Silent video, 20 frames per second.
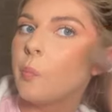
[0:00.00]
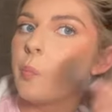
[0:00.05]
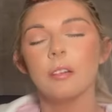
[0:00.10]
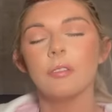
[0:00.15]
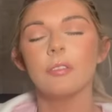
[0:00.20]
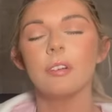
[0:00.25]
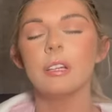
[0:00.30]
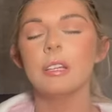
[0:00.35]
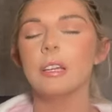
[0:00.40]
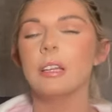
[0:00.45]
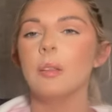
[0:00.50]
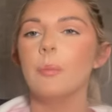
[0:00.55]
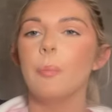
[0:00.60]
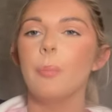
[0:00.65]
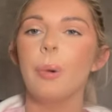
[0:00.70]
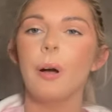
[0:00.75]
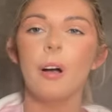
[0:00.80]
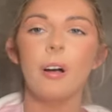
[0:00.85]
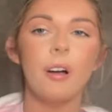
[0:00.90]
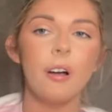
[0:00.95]
Reading in the
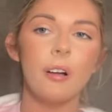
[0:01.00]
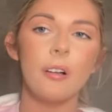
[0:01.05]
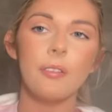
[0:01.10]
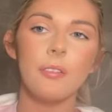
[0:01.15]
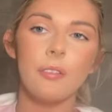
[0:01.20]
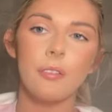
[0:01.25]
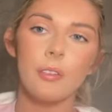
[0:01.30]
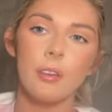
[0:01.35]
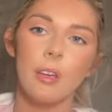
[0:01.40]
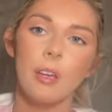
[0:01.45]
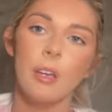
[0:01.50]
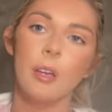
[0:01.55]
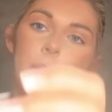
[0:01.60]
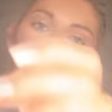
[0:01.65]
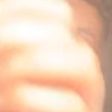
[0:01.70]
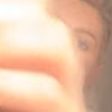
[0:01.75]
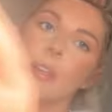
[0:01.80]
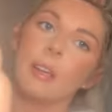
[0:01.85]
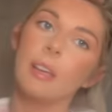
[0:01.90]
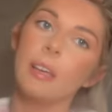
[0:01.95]

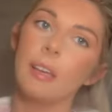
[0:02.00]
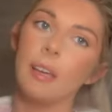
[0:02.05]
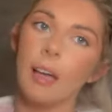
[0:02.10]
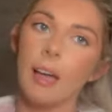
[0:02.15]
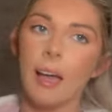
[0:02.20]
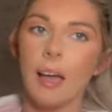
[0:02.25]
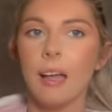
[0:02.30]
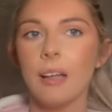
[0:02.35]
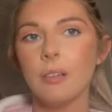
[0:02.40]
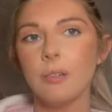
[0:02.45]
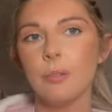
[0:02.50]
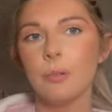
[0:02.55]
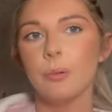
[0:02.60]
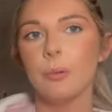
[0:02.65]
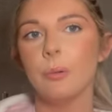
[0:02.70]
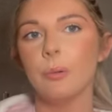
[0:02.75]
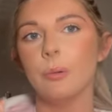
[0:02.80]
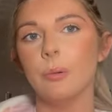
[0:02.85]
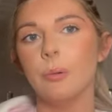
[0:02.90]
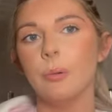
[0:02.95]
bath, candle.